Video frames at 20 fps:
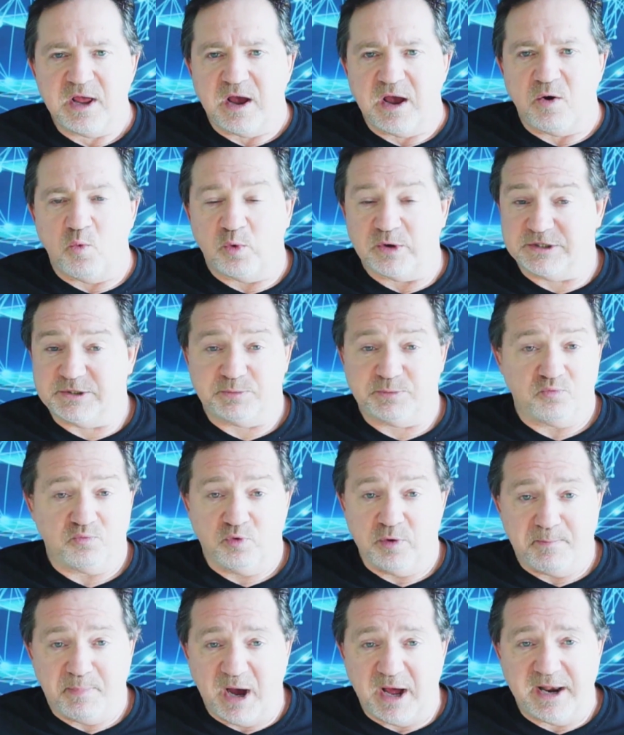was
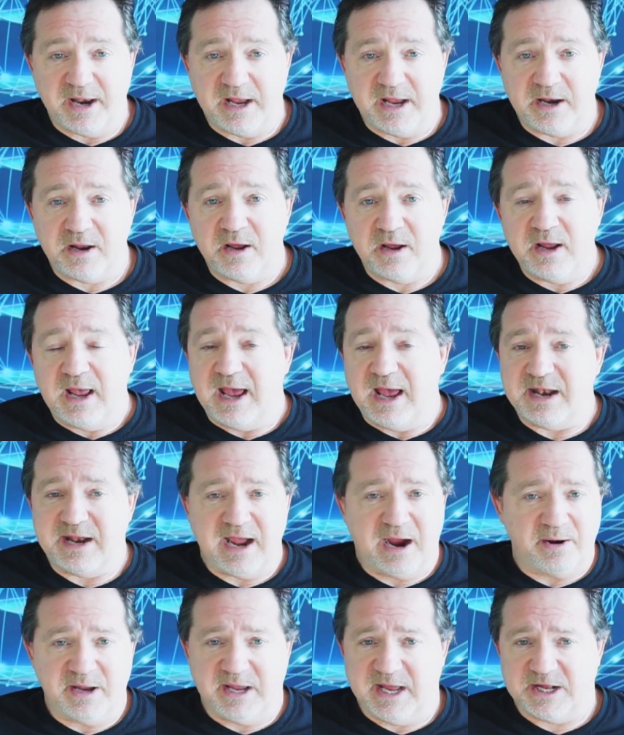rebutted, and
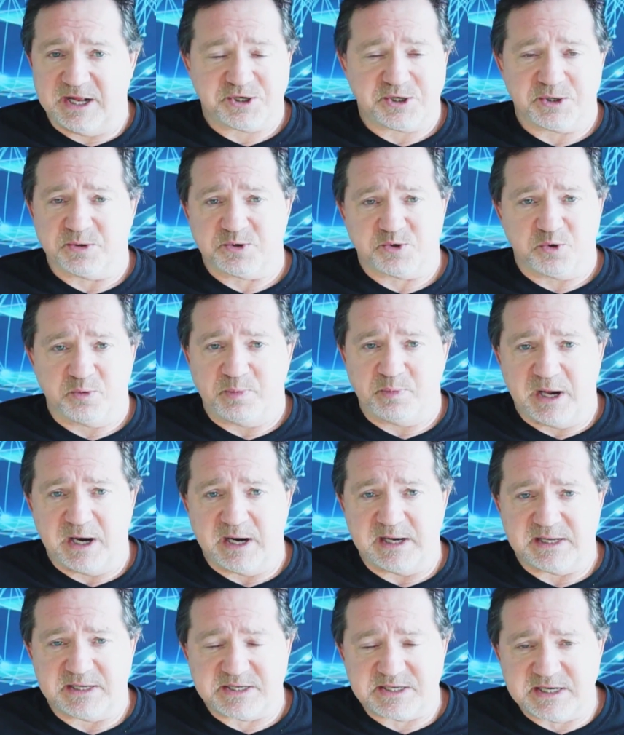Gary Gensler has rebutted
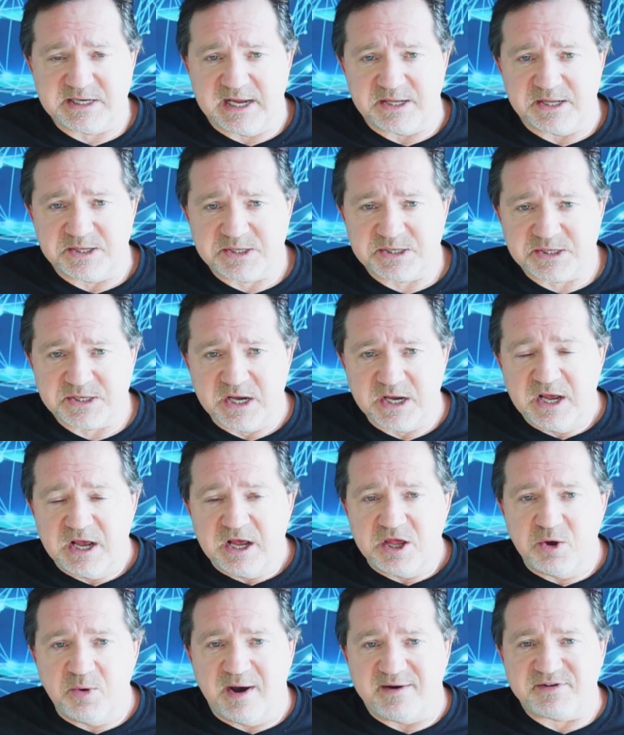it since,
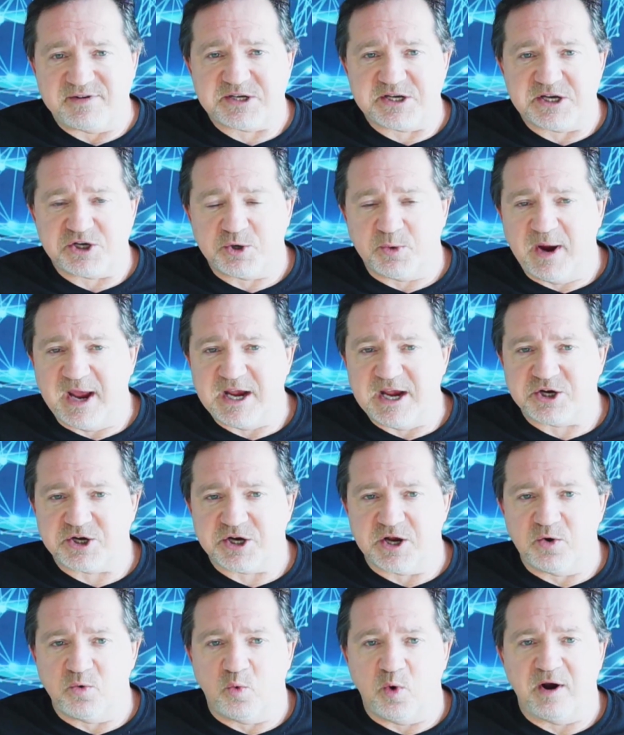you have a
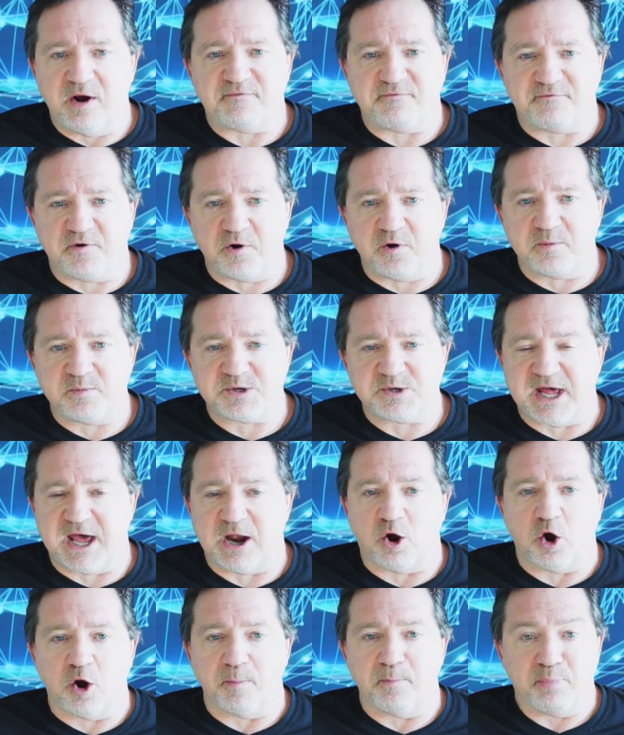situation where firms that
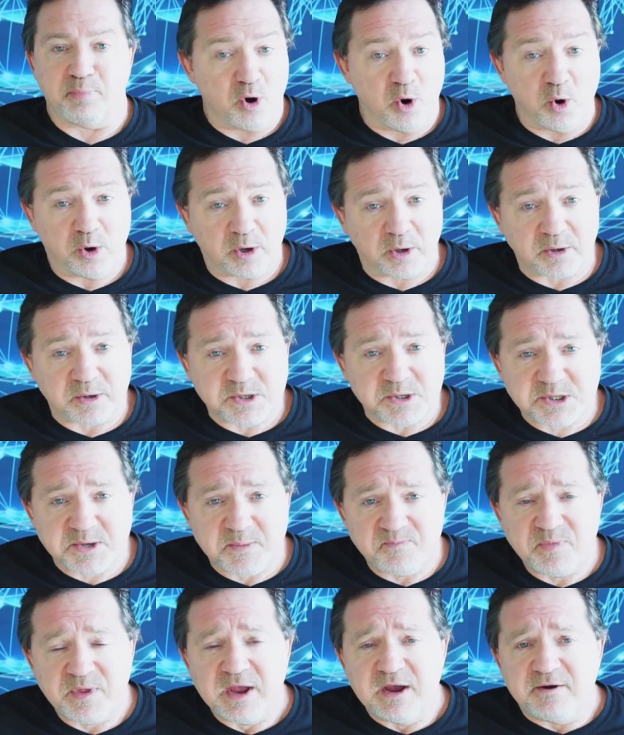are brokers,
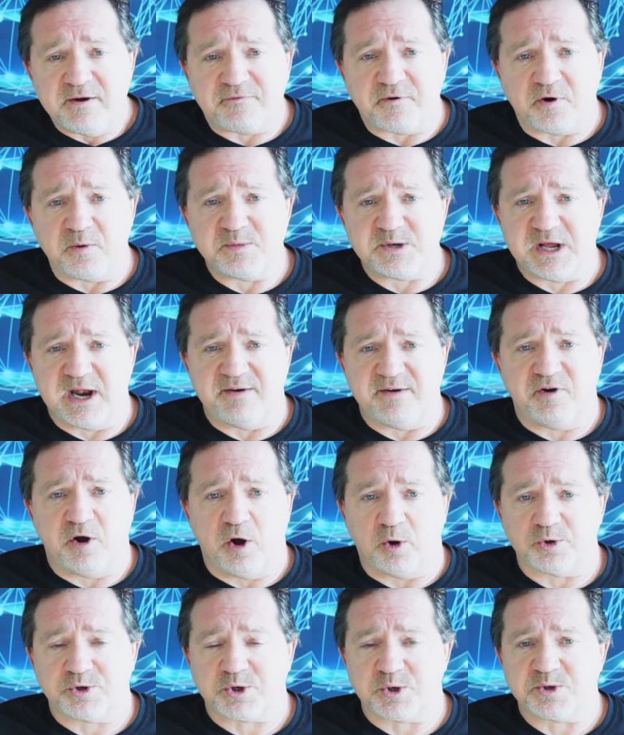firms that have
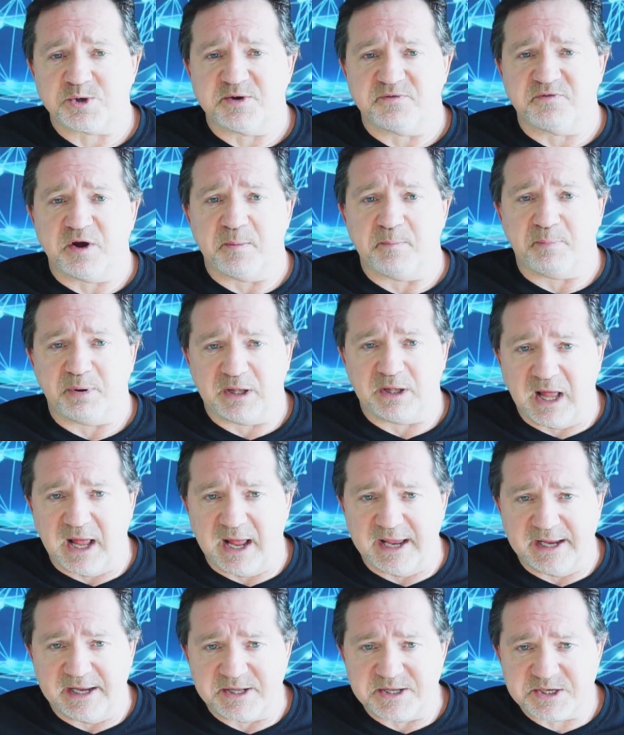cultures of
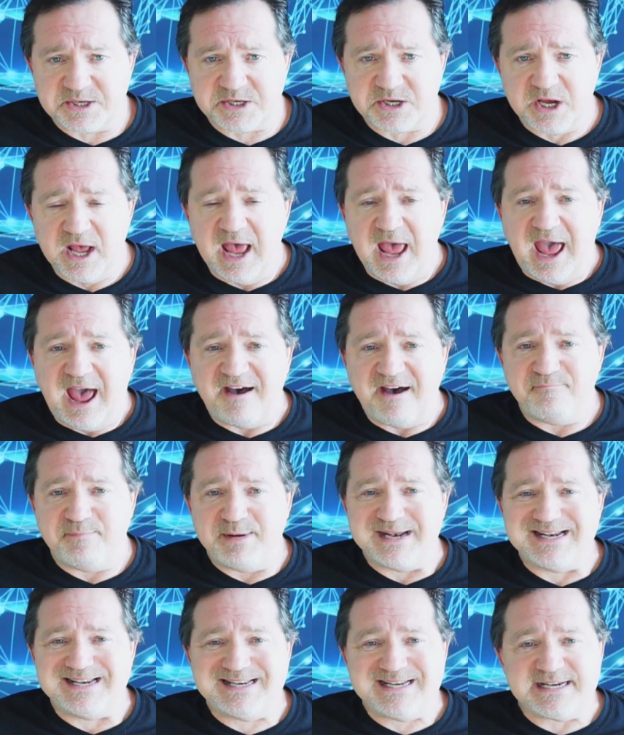compliance, have
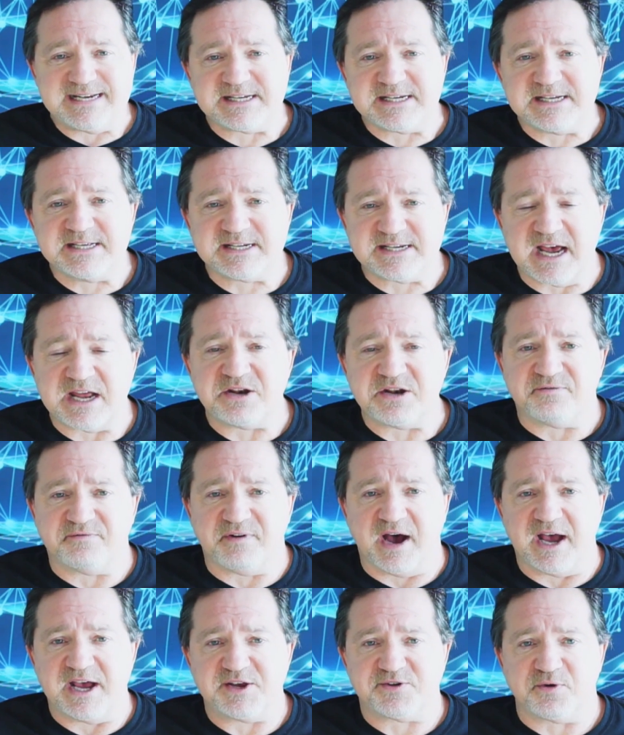been
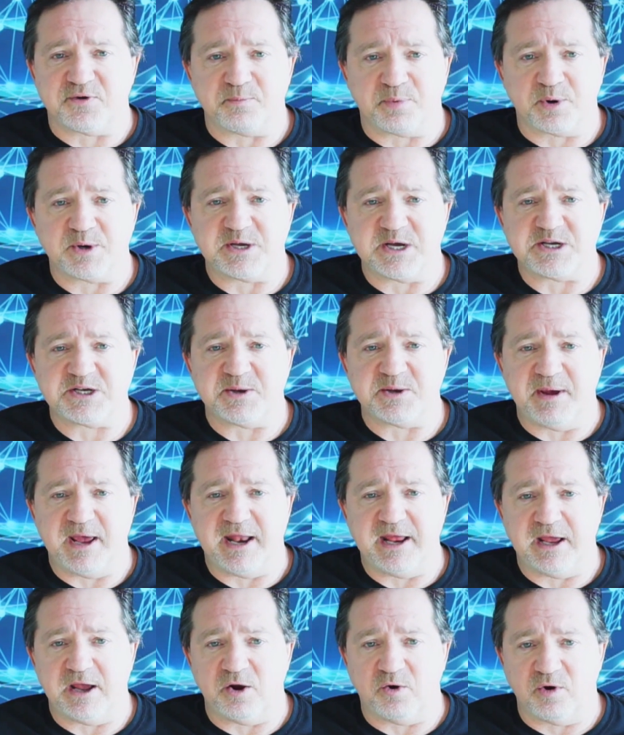disincentivized from
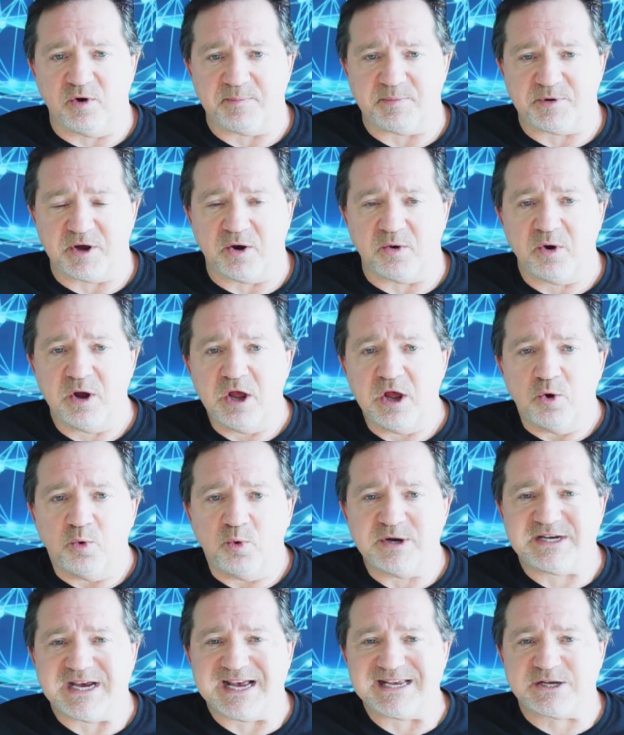participating in crypto,
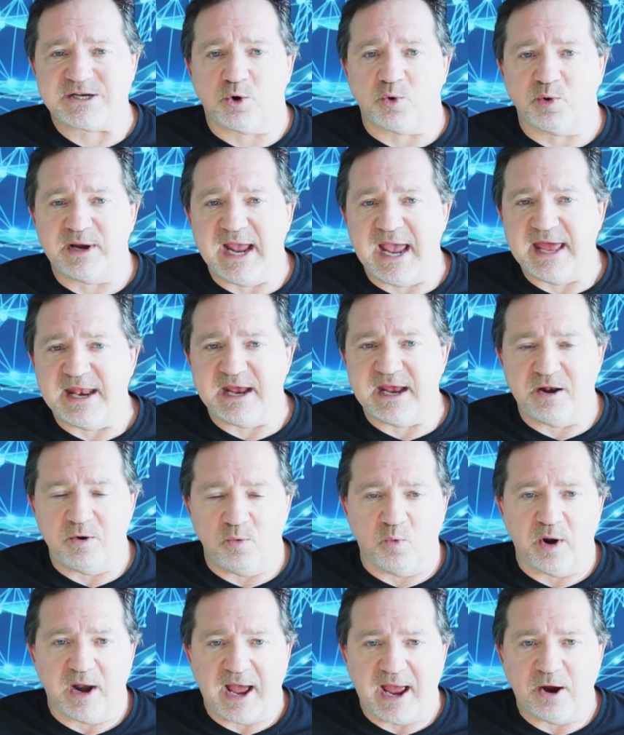which has created
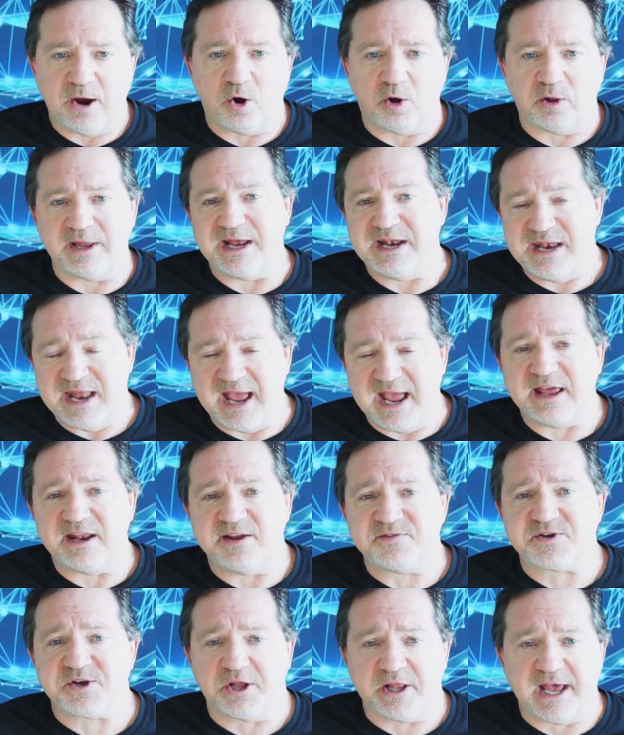what I call a negative
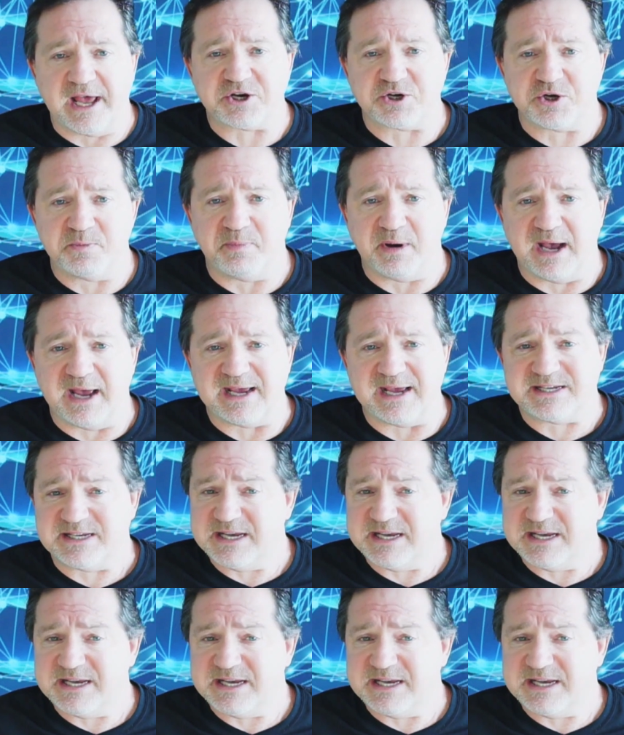selection bias.